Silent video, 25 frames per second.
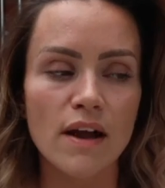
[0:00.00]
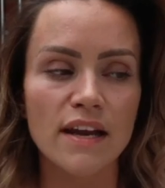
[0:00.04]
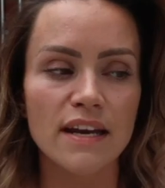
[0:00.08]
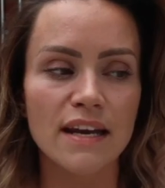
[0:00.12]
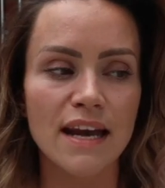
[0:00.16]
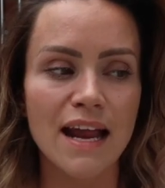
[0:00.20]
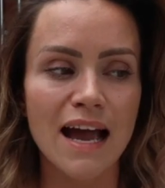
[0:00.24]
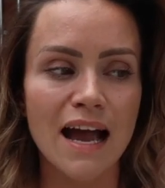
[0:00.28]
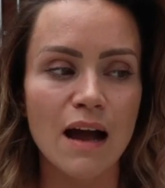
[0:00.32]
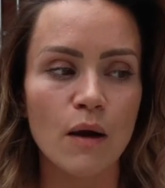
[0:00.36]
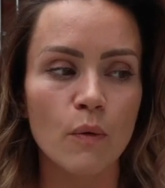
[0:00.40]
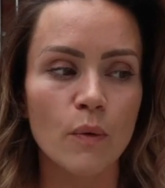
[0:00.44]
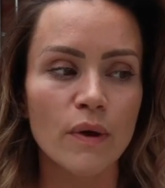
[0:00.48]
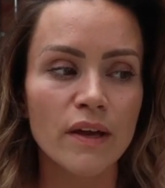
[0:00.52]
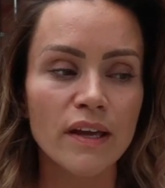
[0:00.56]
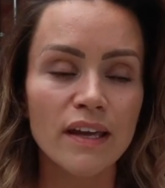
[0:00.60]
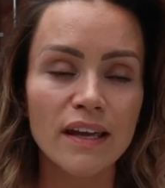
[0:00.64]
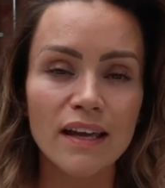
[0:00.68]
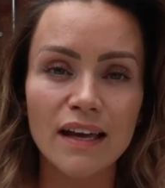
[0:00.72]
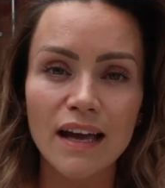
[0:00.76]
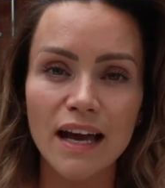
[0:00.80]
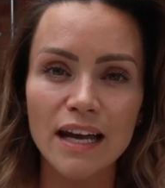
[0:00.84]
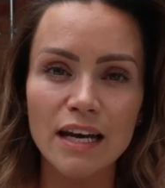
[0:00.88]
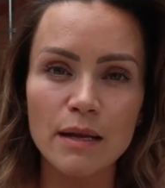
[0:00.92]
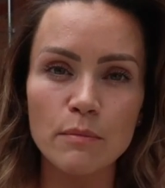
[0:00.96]
right now
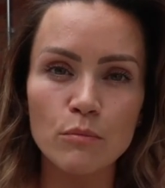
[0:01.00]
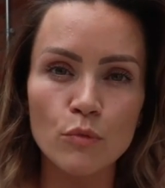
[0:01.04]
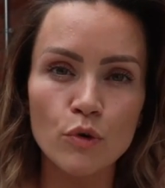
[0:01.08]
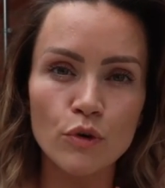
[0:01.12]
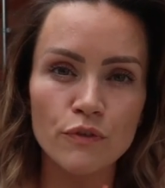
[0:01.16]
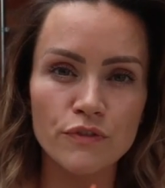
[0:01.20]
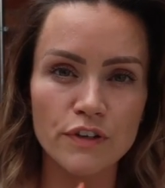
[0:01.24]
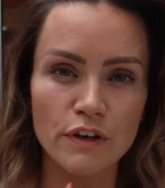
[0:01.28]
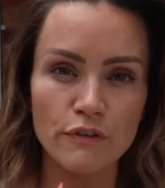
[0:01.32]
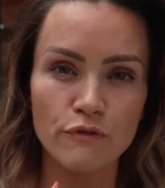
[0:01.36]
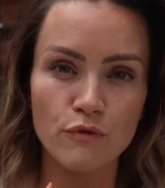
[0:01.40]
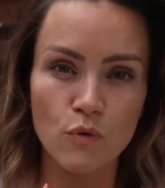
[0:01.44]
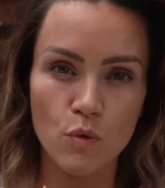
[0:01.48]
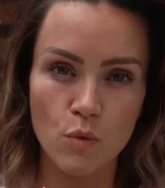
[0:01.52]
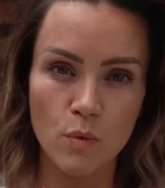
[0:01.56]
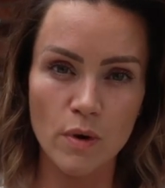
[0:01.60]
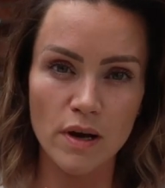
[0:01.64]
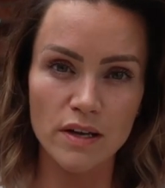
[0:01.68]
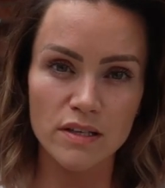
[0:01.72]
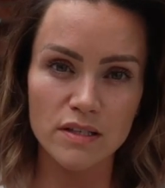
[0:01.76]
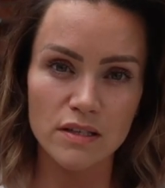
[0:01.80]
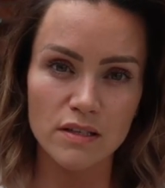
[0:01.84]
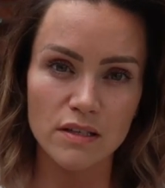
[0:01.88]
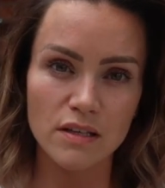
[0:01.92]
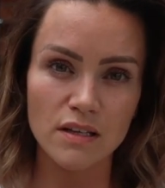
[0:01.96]
and it moved her
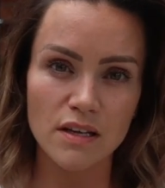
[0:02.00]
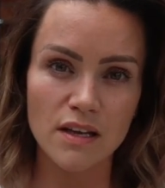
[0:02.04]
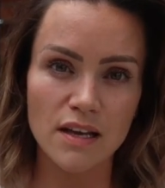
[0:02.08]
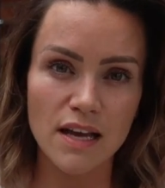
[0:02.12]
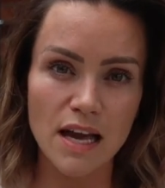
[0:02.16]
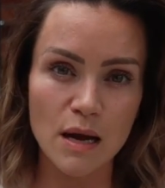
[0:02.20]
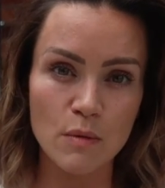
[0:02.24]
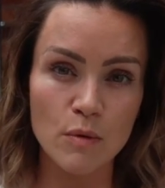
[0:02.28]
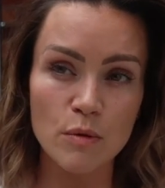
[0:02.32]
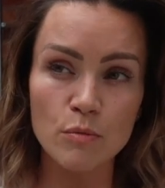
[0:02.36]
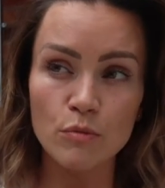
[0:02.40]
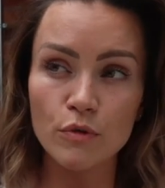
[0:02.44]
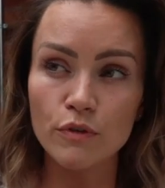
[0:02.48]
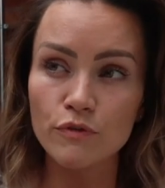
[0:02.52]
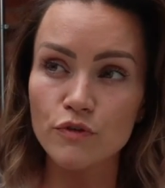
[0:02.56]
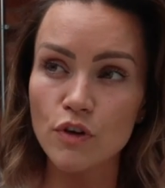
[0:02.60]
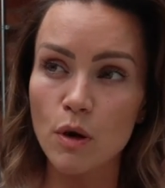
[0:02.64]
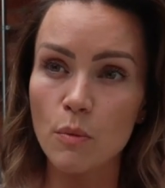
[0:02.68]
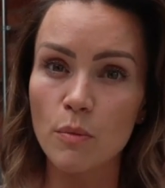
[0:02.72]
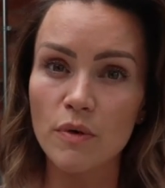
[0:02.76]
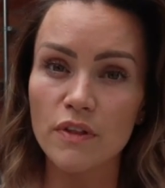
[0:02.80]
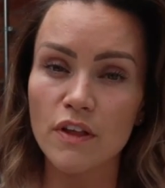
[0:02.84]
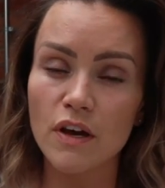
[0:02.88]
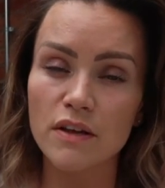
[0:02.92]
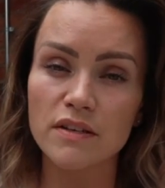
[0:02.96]
forward. And we moved
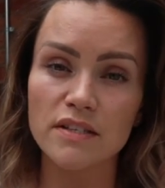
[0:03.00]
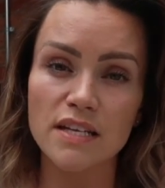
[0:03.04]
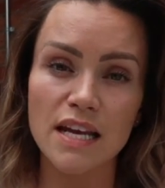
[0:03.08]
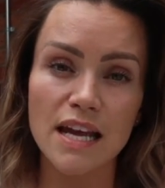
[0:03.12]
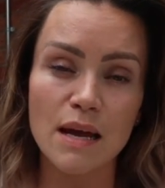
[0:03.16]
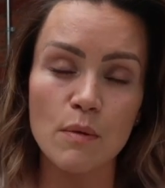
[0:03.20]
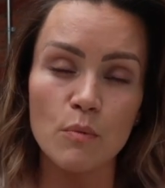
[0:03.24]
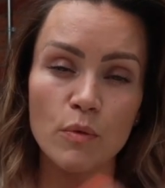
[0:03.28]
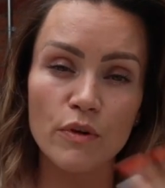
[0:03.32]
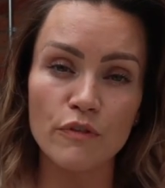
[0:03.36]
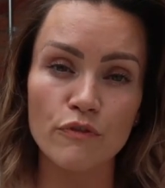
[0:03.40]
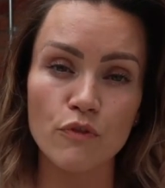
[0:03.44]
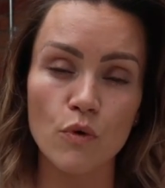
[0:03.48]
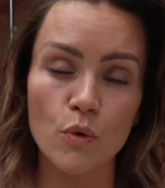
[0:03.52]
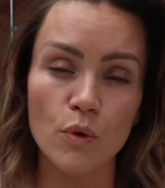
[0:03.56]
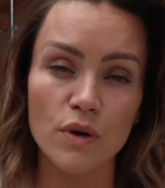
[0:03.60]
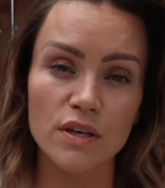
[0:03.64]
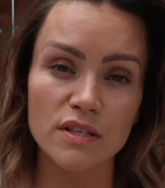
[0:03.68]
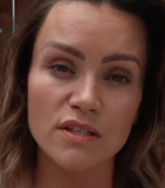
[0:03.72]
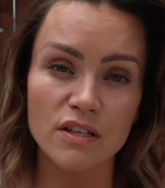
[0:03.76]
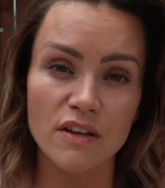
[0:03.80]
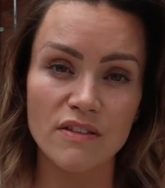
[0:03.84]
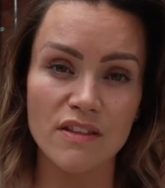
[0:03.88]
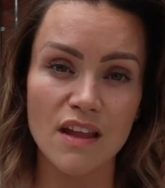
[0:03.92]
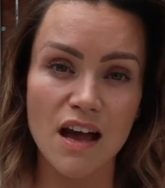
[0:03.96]
on with our day and we
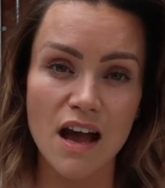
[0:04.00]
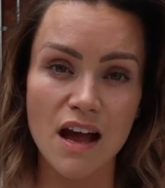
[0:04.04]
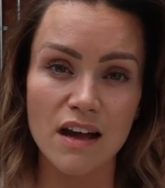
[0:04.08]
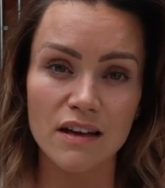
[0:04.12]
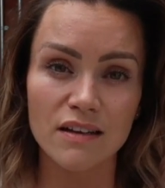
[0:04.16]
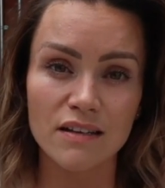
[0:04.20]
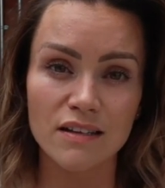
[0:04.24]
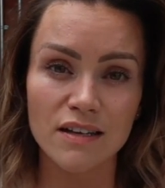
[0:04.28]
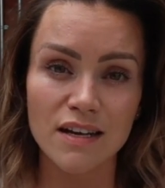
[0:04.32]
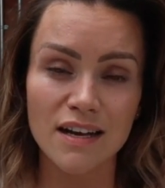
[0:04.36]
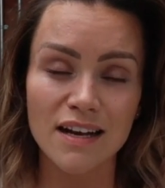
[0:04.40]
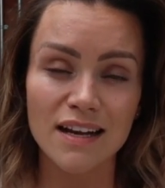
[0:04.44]
focused on that.